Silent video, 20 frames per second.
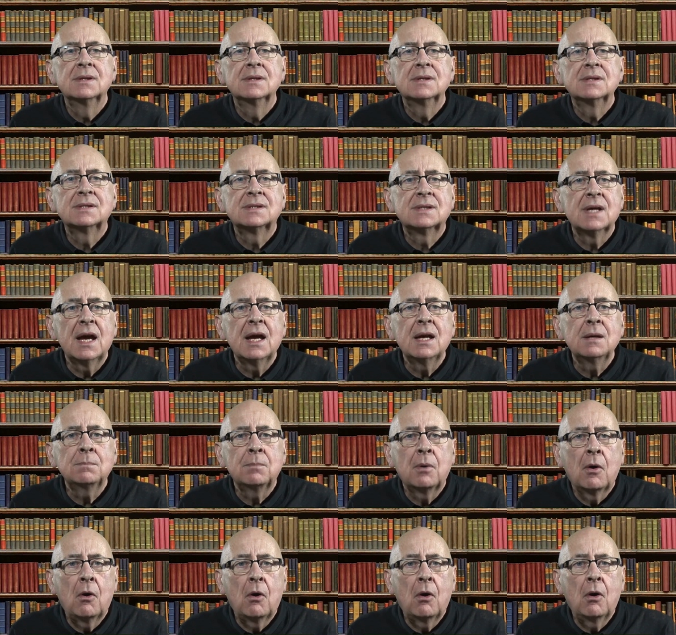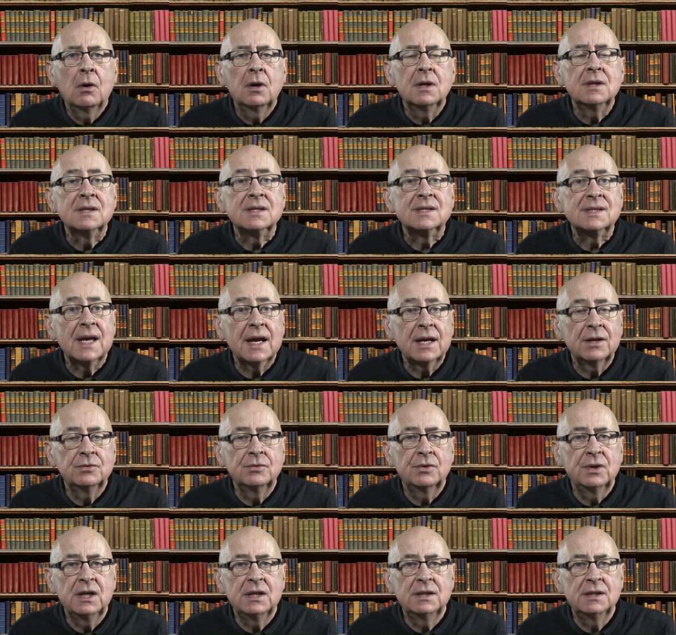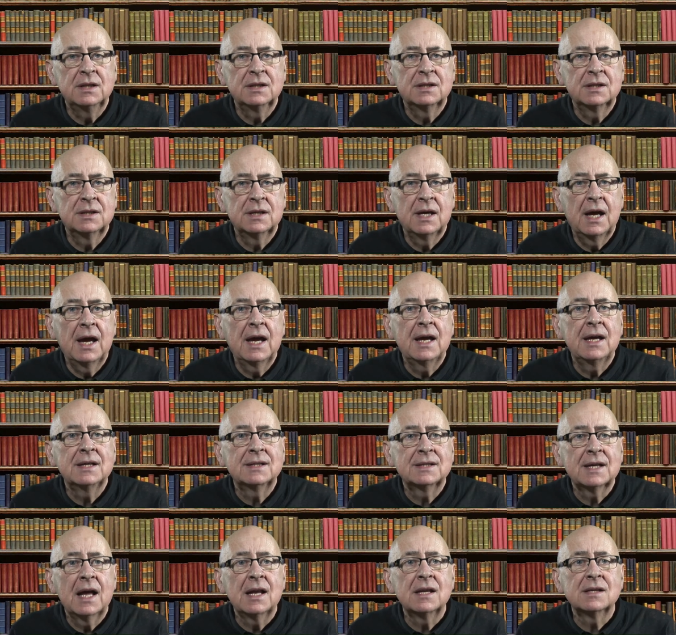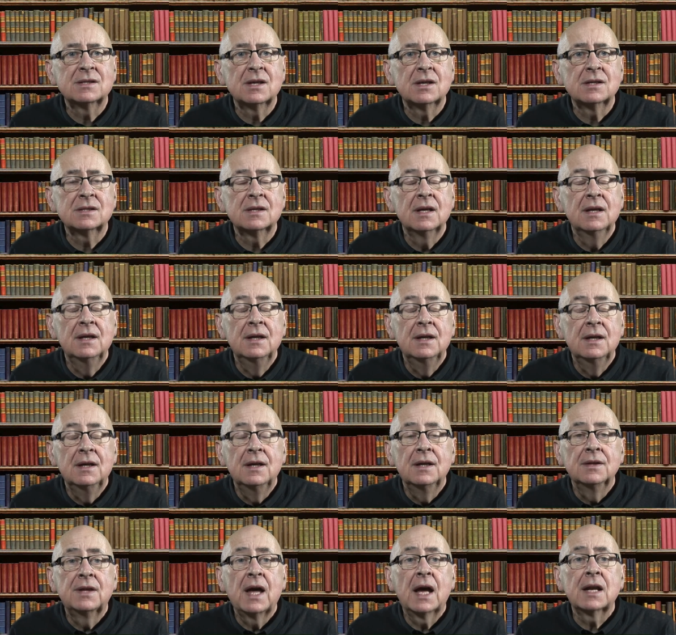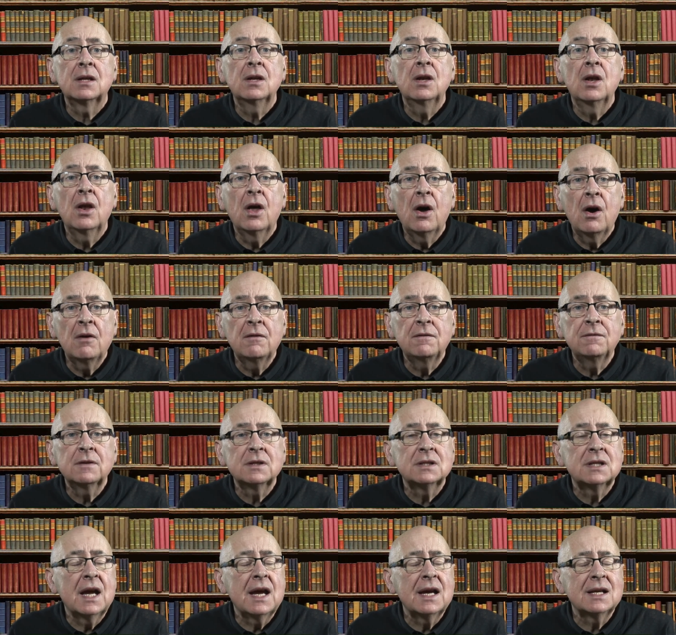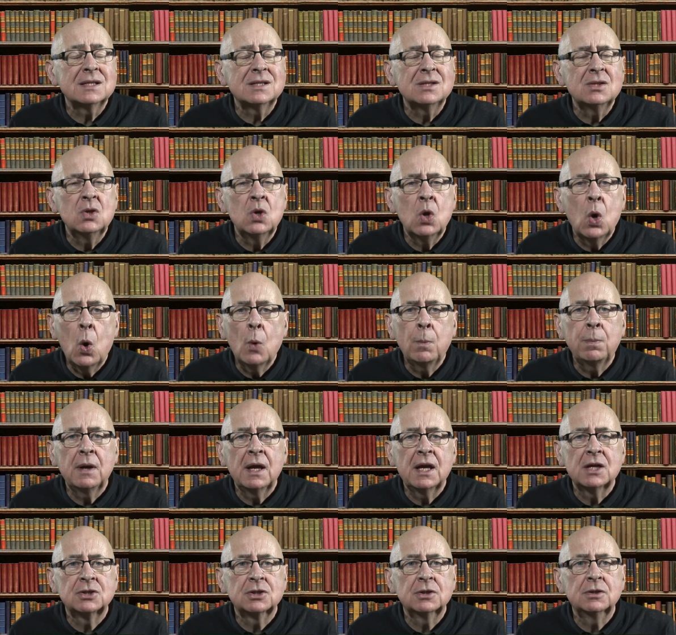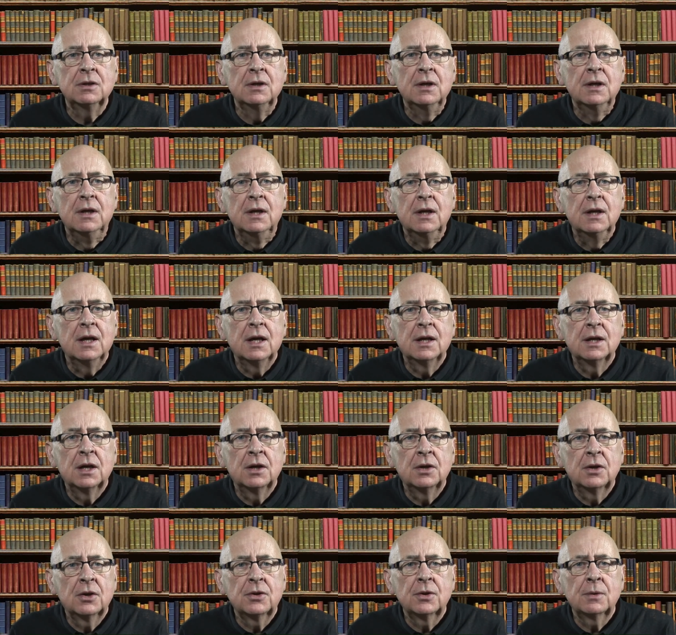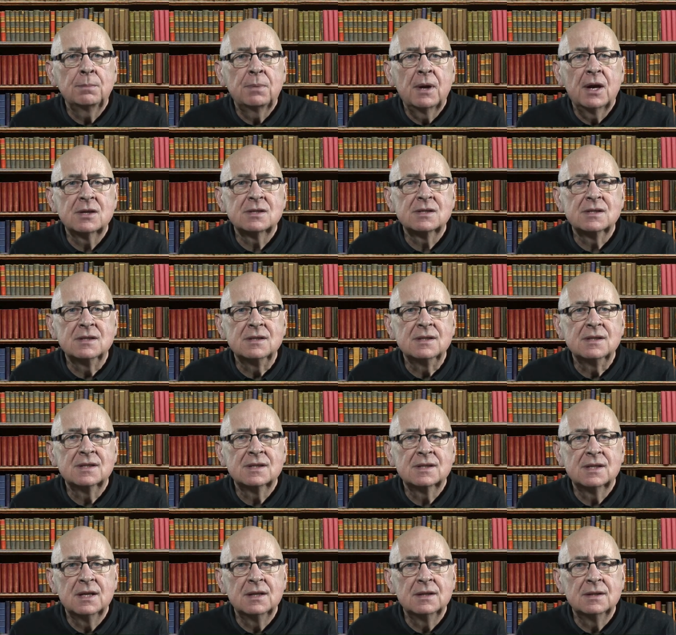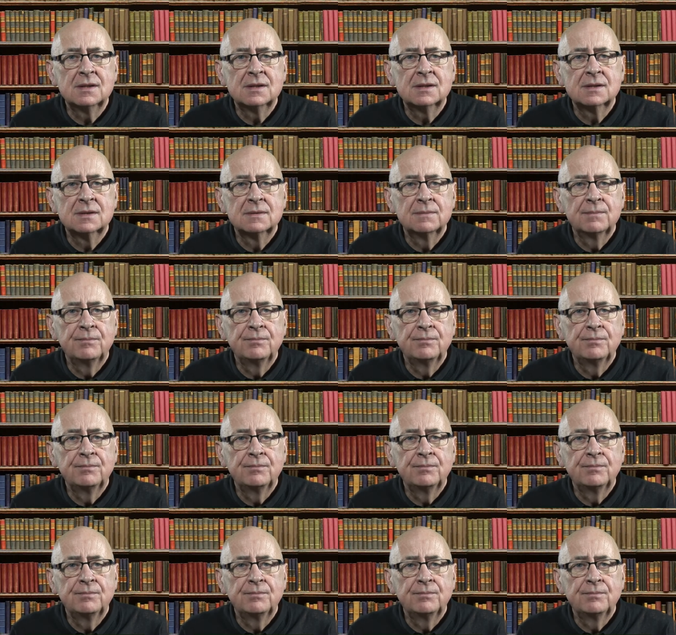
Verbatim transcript: Saint Paul, in the second reading today, he tells us that love takes no pleasure in another person's sins.